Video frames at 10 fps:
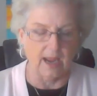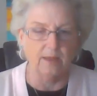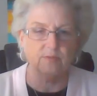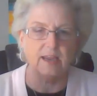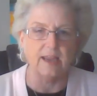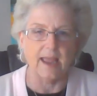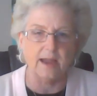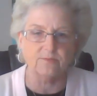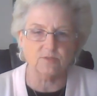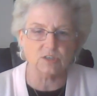and they
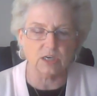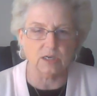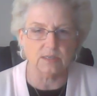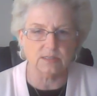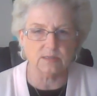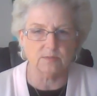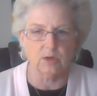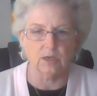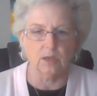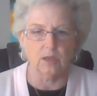advertised them
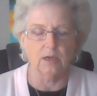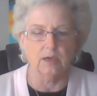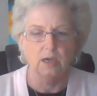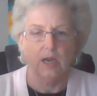online.